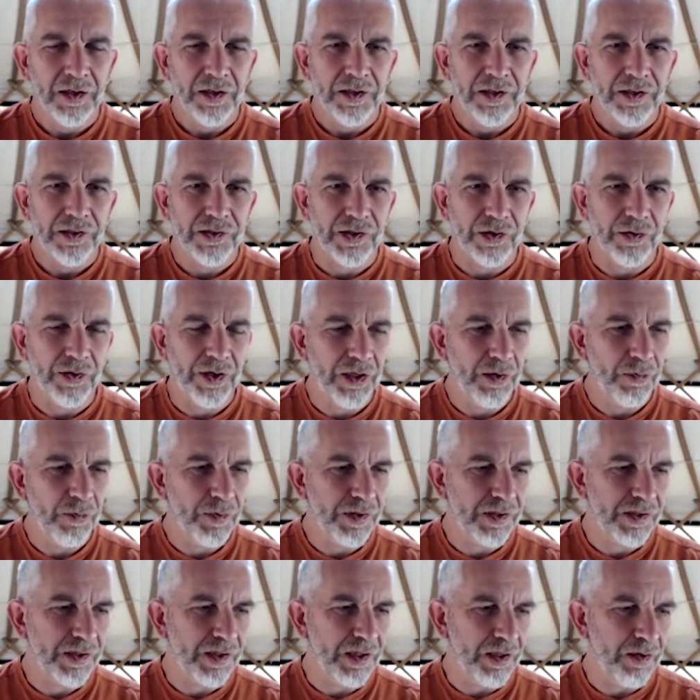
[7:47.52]
So he
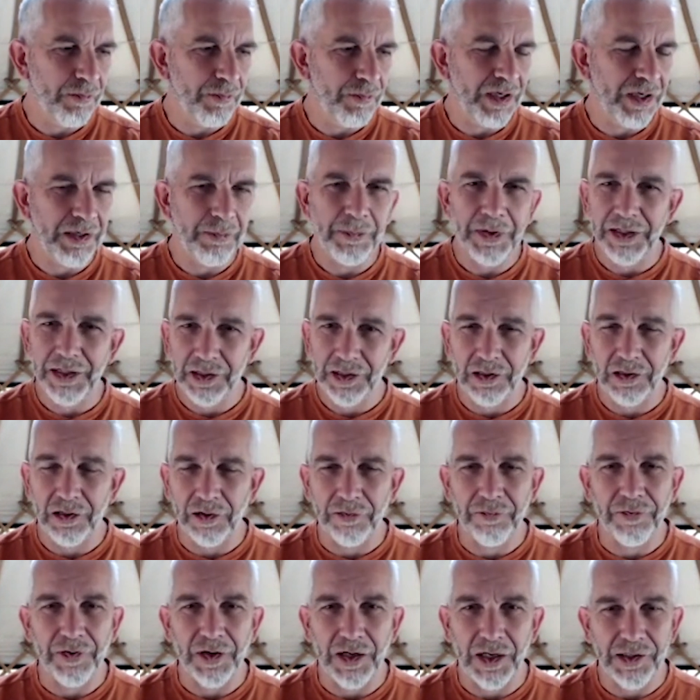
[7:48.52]
was the main medical
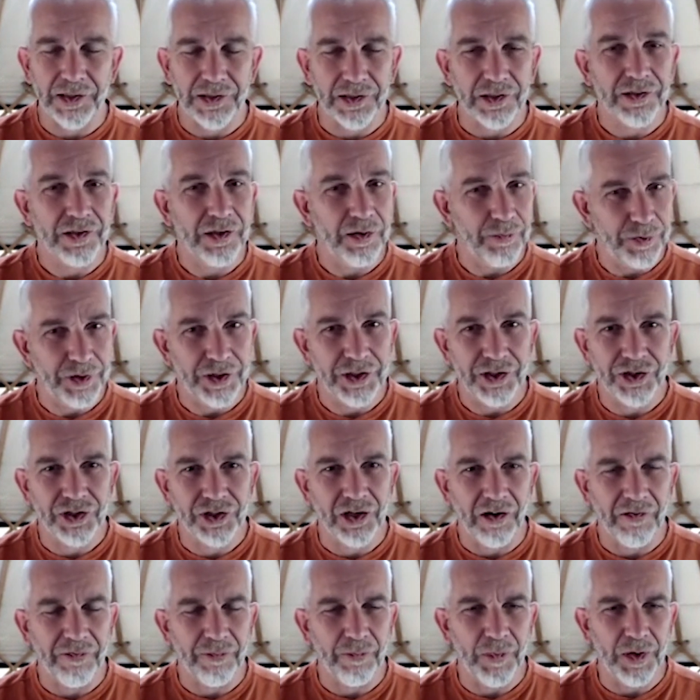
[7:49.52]
advisor to the British
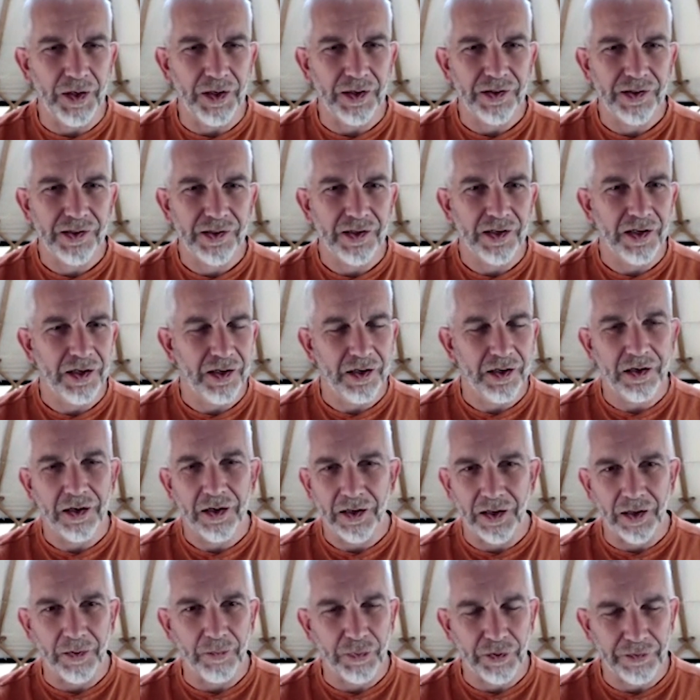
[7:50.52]
government a
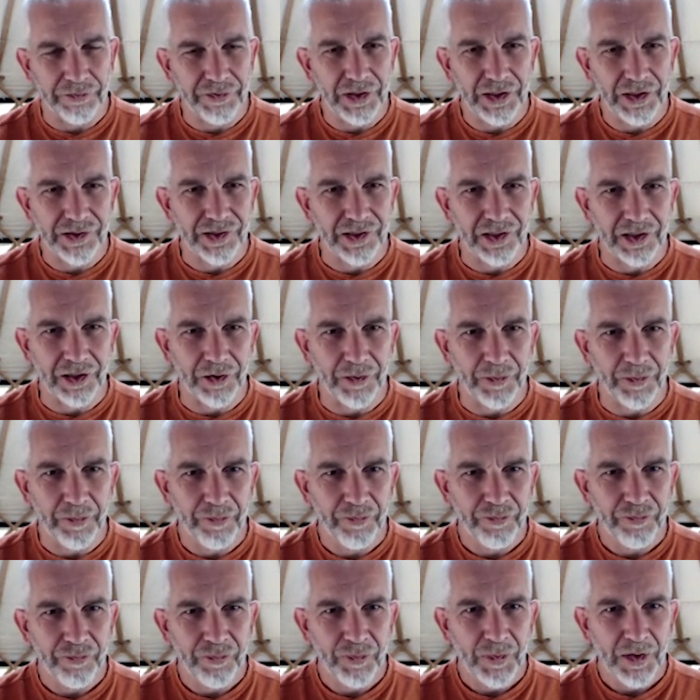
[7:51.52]
number of years ago.
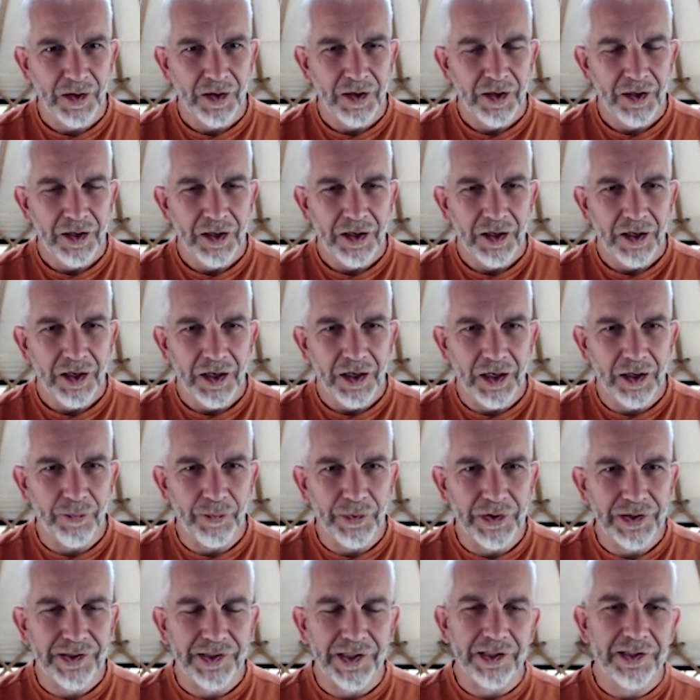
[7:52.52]
And
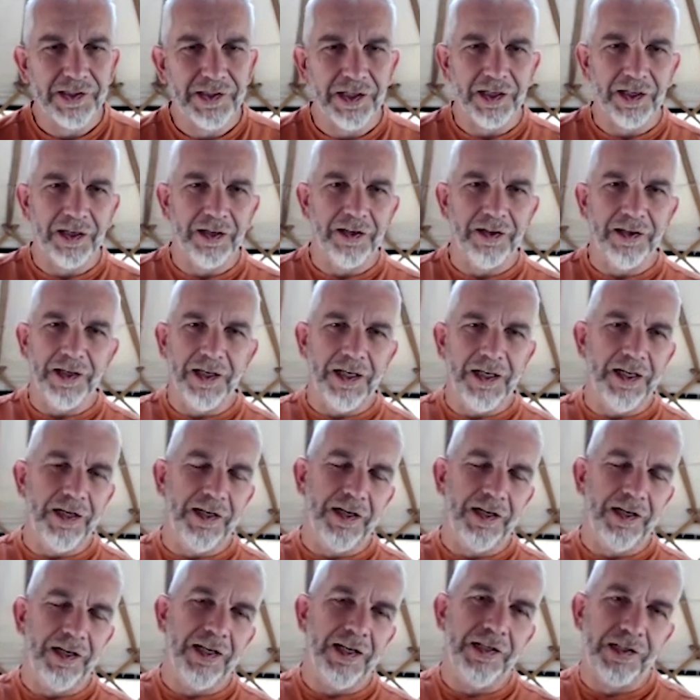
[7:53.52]
we're sitting in
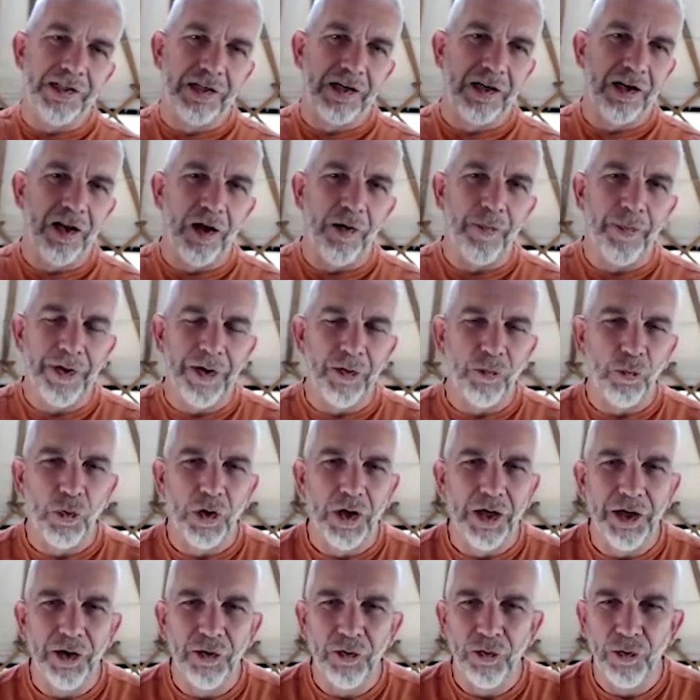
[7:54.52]
his club in
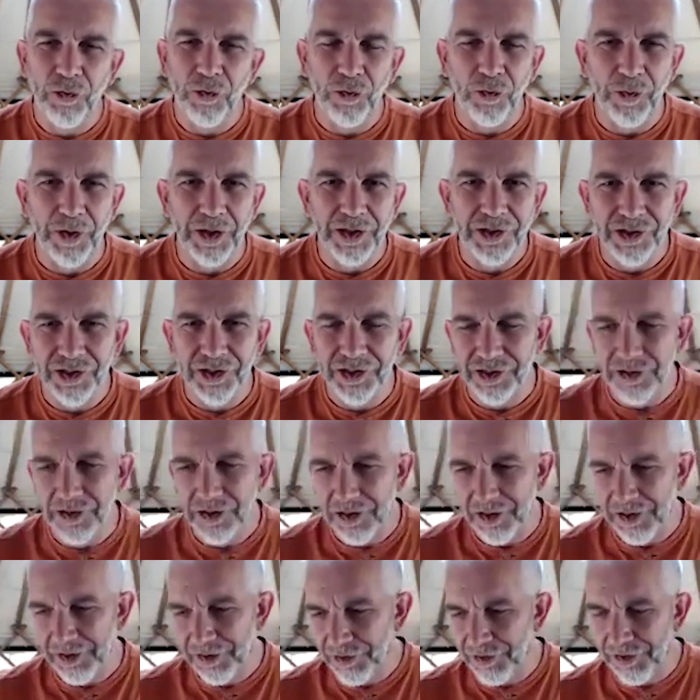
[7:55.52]
Whitehall, which is
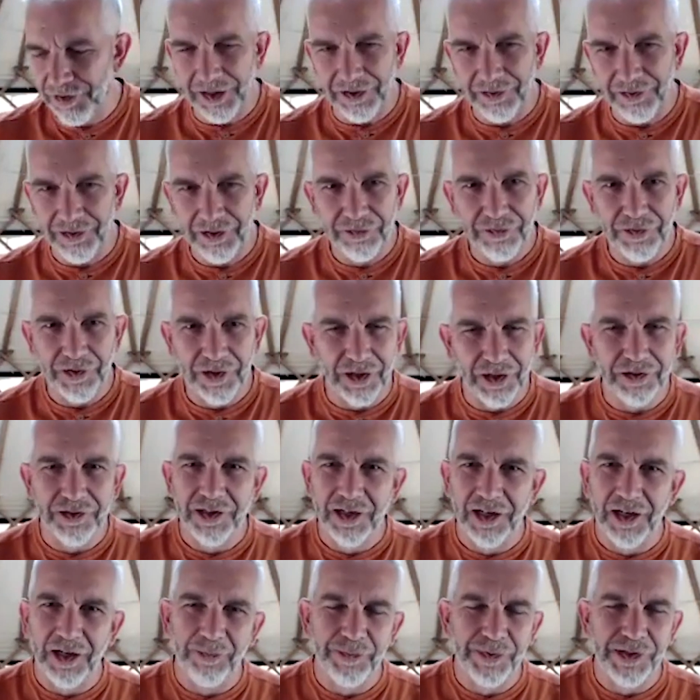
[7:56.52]
if you go to
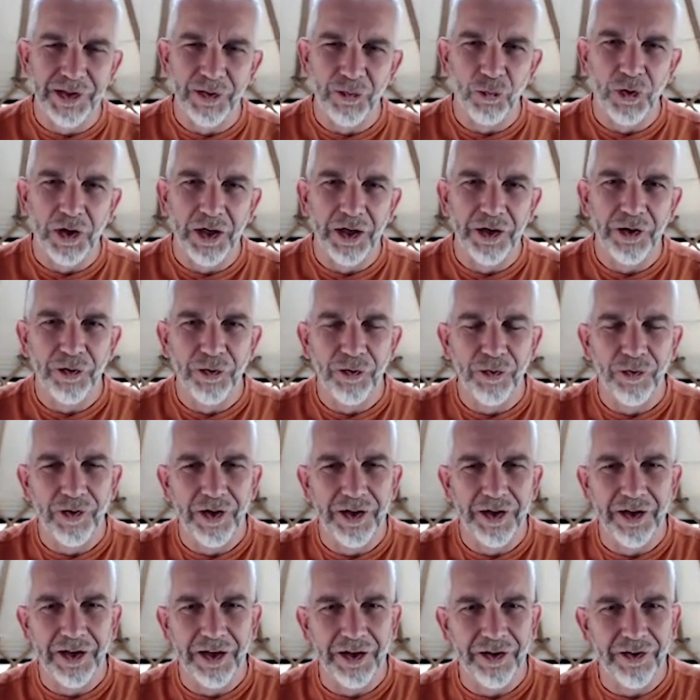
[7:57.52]
clubs in Whitehall
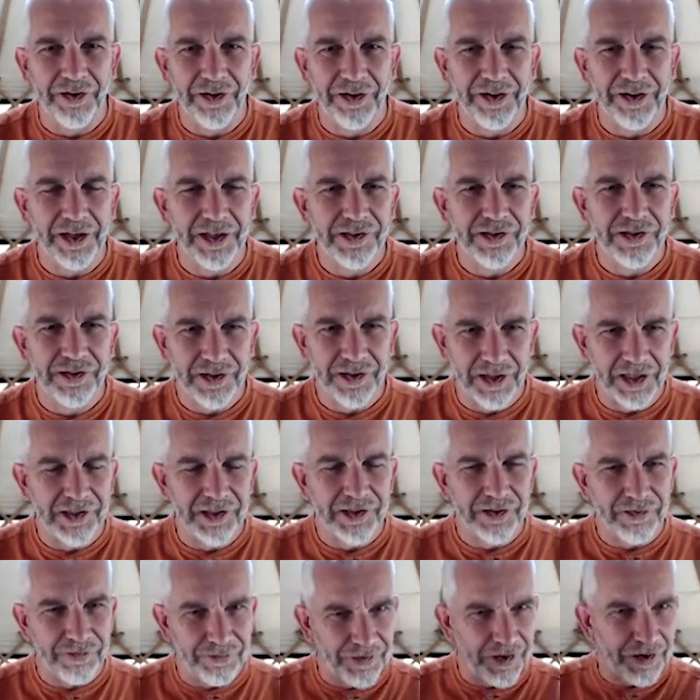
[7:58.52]
in London,
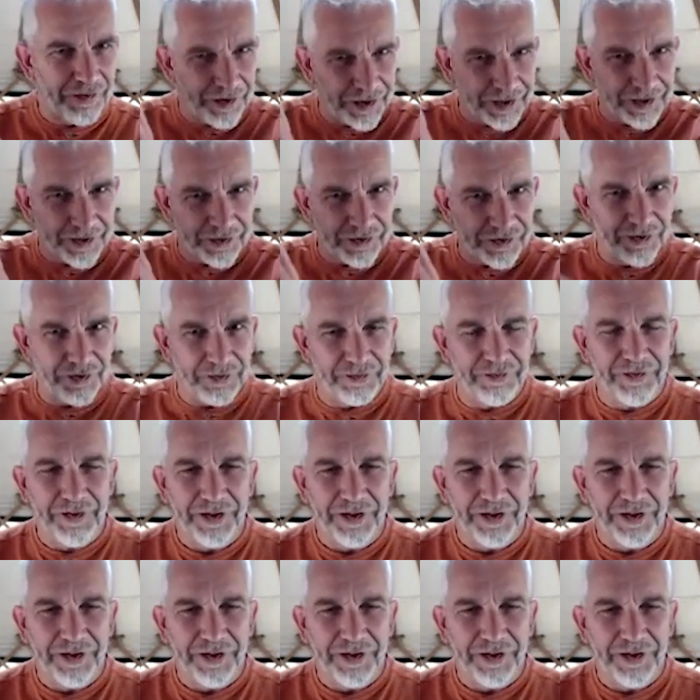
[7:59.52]
that's a very sort of,